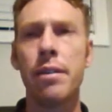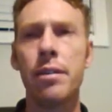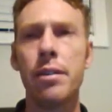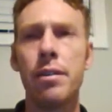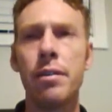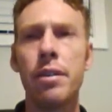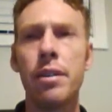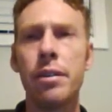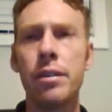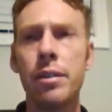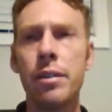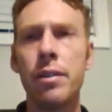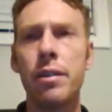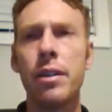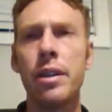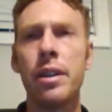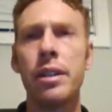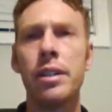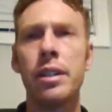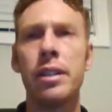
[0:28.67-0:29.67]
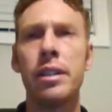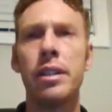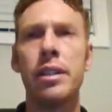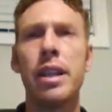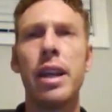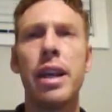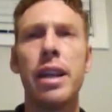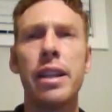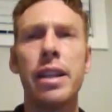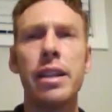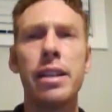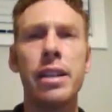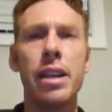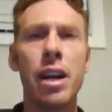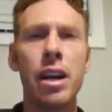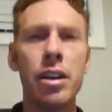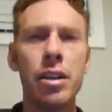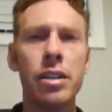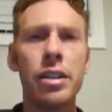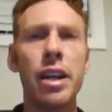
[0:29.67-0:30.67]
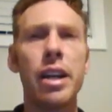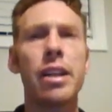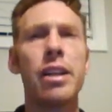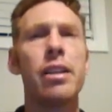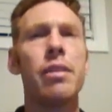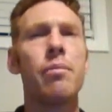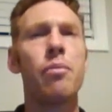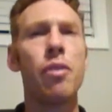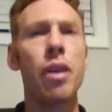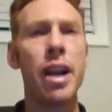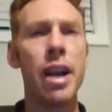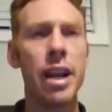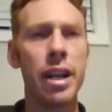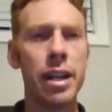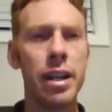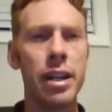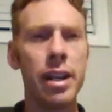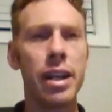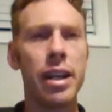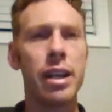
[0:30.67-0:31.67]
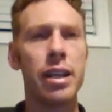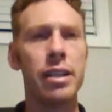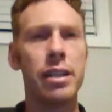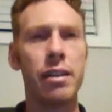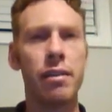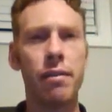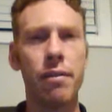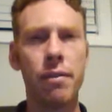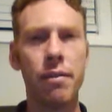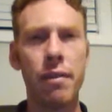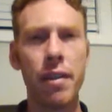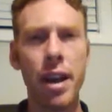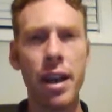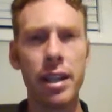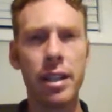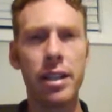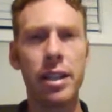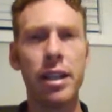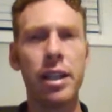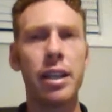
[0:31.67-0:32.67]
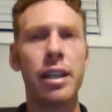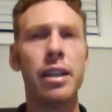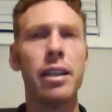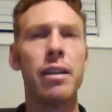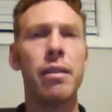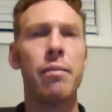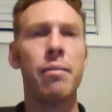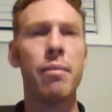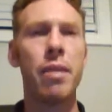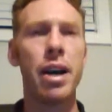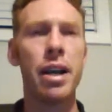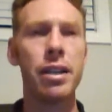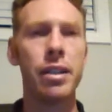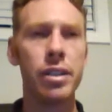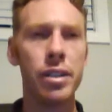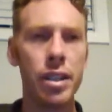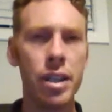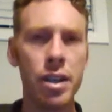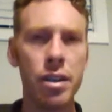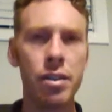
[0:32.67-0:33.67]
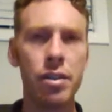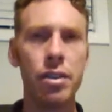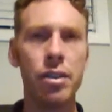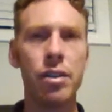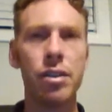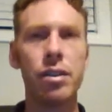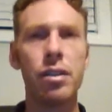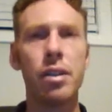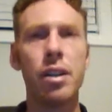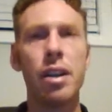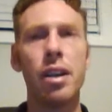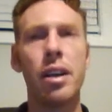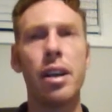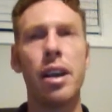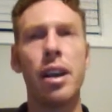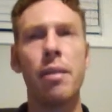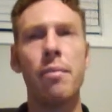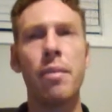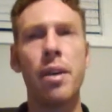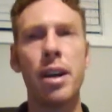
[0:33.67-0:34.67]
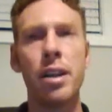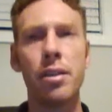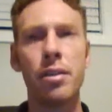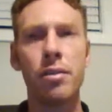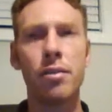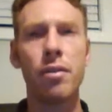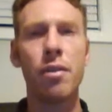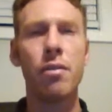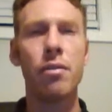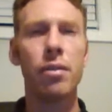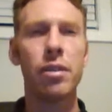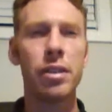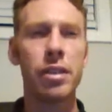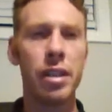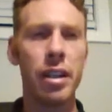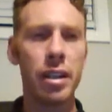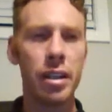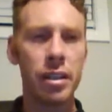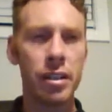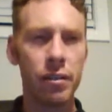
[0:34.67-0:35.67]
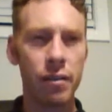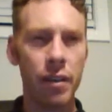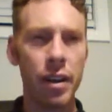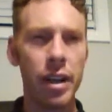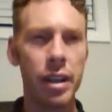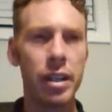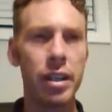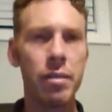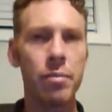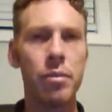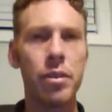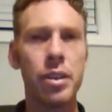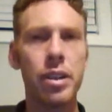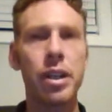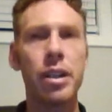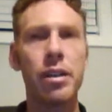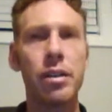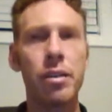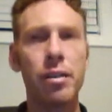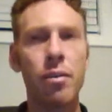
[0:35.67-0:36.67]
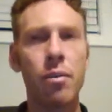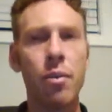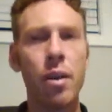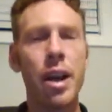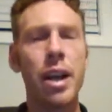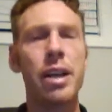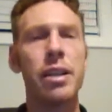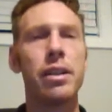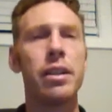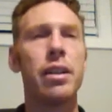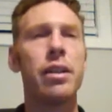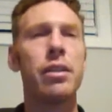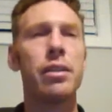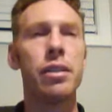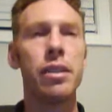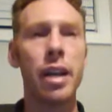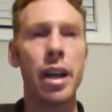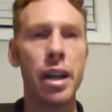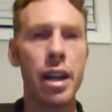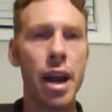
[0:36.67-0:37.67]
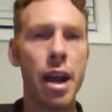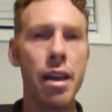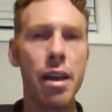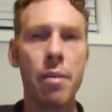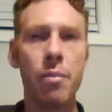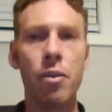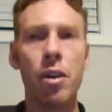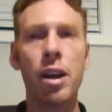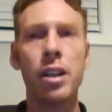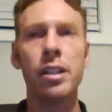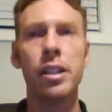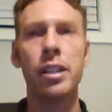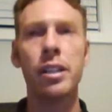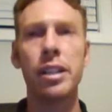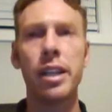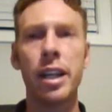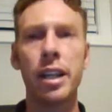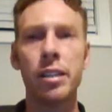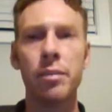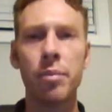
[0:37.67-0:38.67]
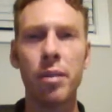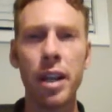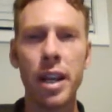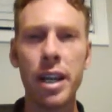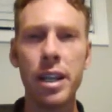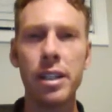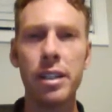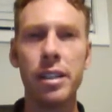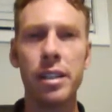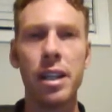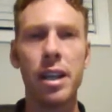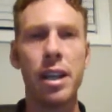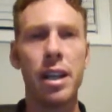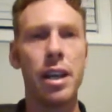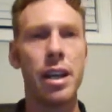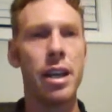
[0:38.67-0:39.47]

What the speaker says: to the students is that to understand that the brain is affected by seizures and by strokes, and it's affected in particular ways, and understand how that process takes place.